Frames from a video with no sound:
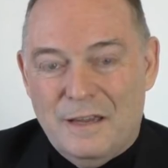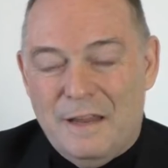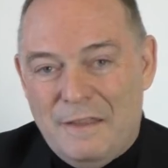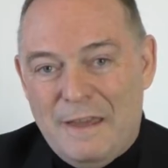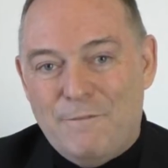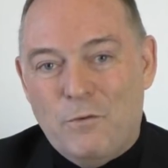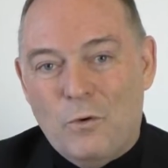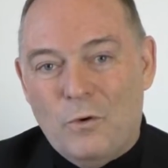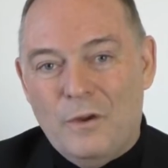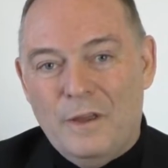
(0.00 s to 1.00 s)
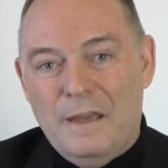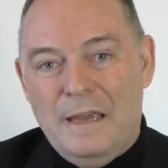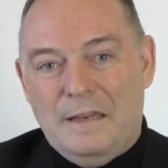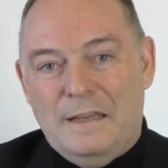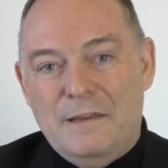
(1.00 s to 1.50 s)
and therefore
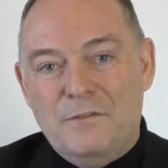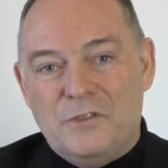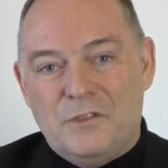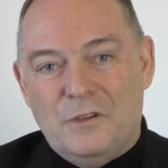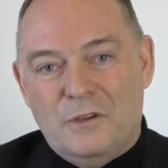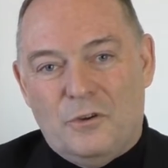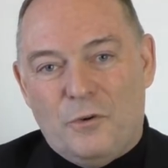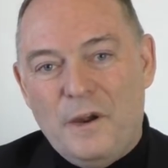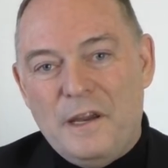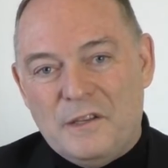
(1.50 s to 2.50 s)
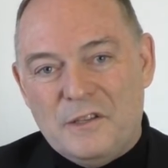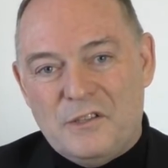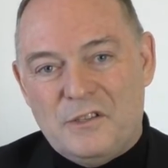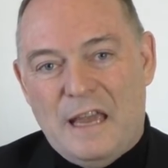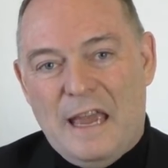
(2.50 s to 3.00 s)
it gives
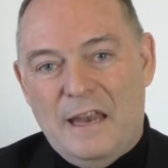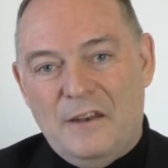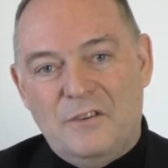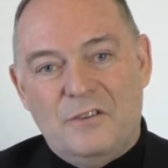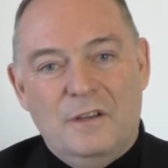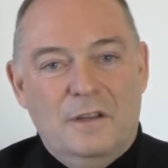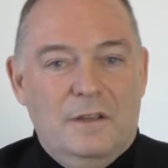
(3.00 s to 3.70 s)
credence and